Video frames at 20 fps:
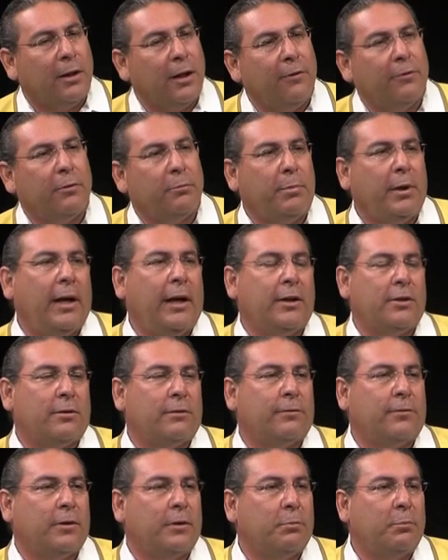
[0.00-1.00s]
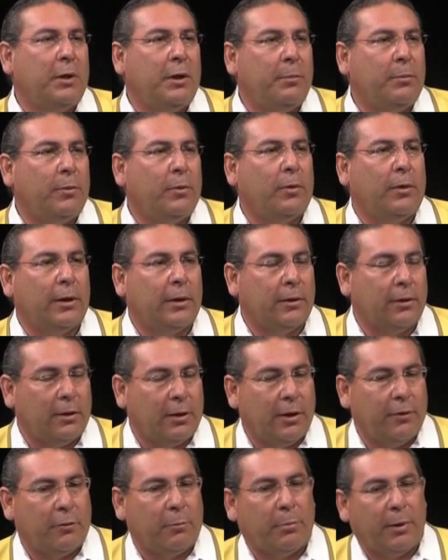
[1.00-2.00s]
love and passion for the people. Absolutely. And the
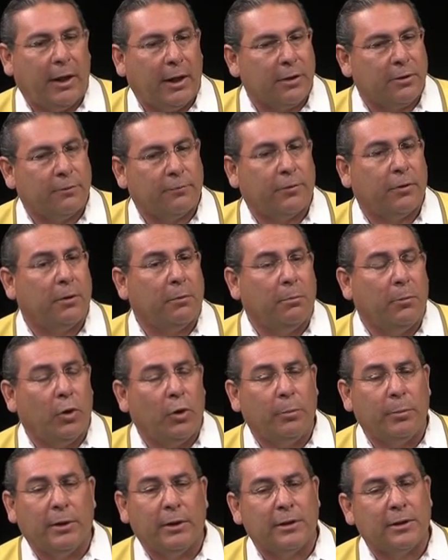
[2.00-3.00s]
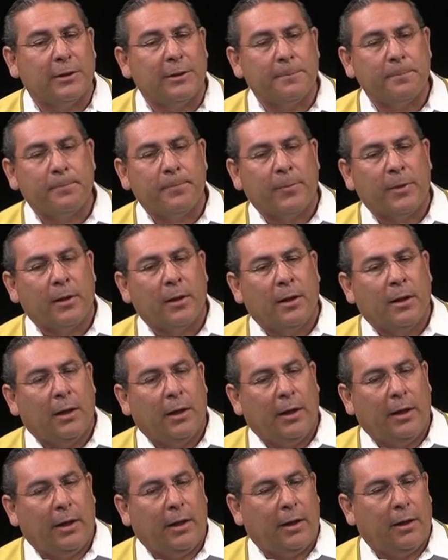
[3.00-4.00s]
love and passion for the moment.
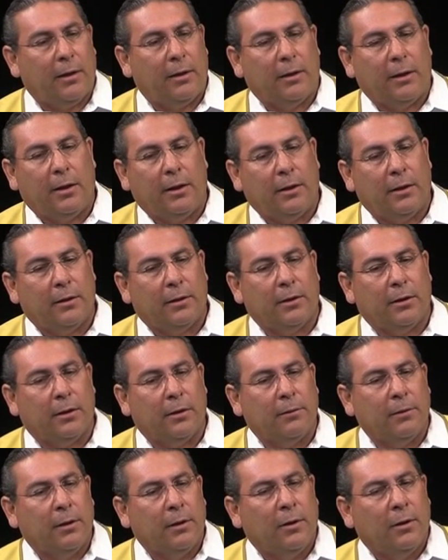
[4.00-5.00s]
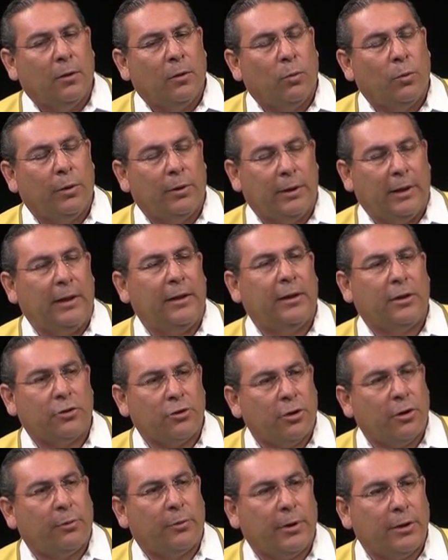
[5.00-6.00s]
And, and uh, when that next
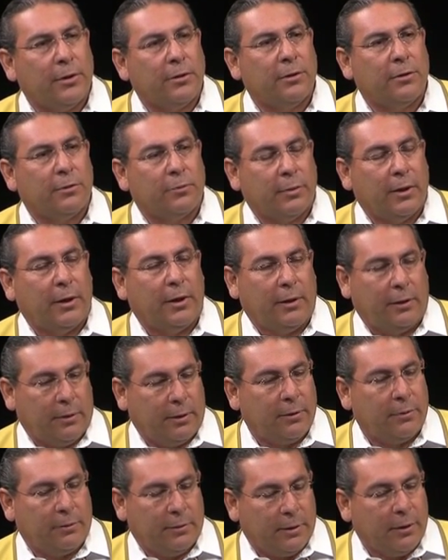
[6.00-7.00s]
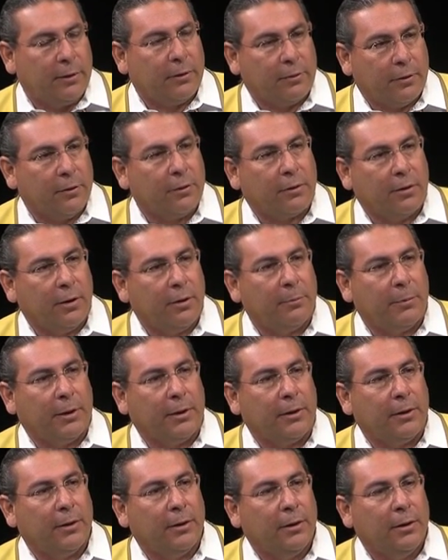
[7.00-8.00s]
generation is ready, and they're, they're, they're
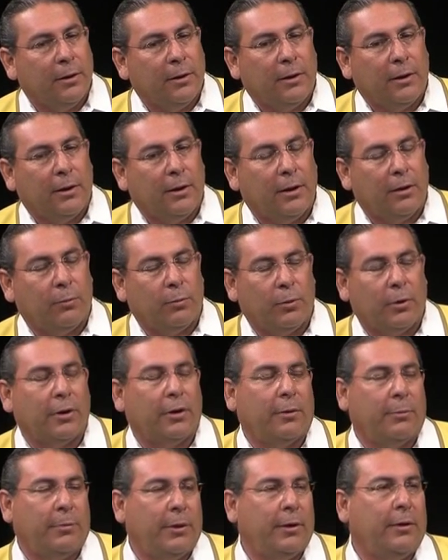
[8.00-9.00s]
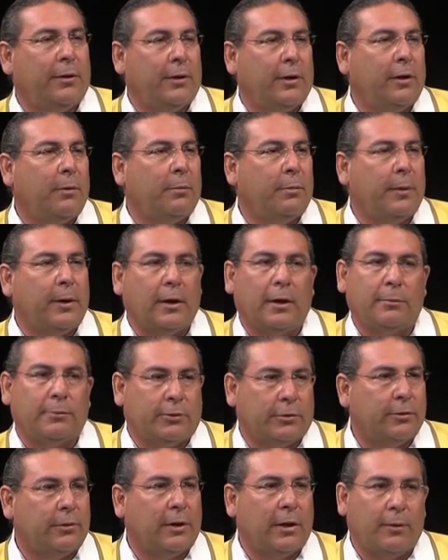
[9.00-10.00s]
coming, Uh, we're going to be there to help them out. I'm
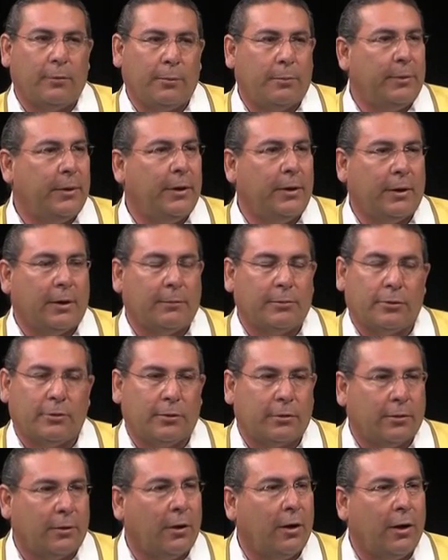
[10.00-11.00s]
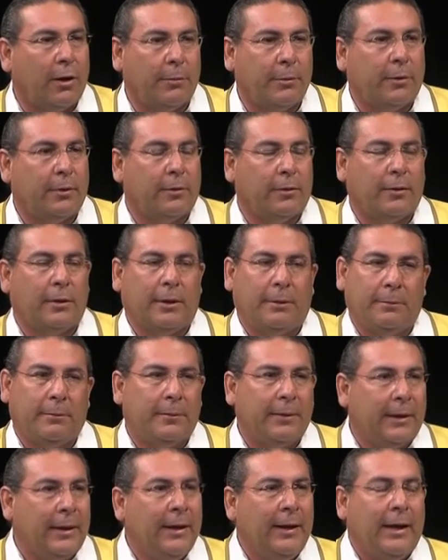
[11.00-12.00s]
sure I will be, and I'm sure Tom, and I,
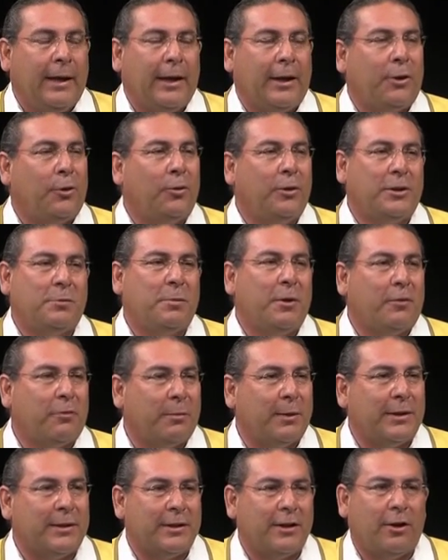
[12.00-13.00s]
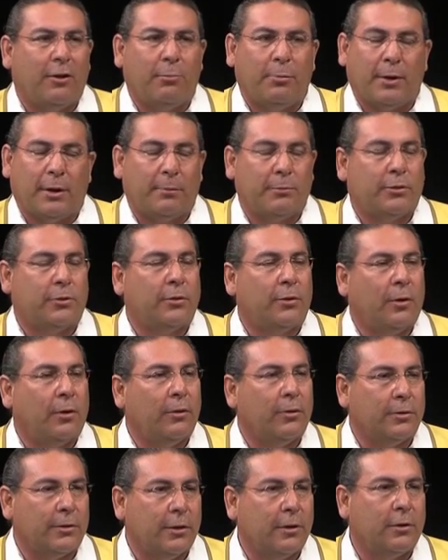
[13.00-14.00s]
I can only speak for myself, but I'm sure all
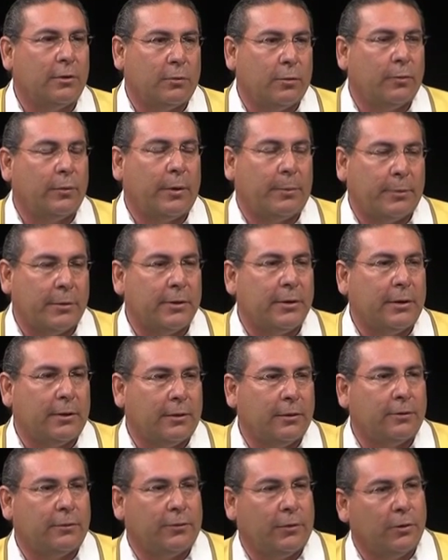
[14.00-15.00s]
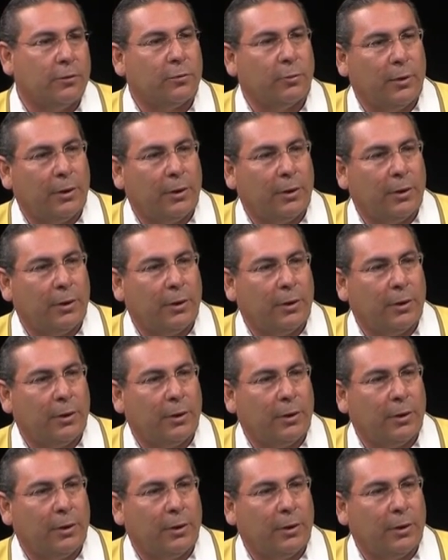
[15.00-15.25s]
those others will represent those folks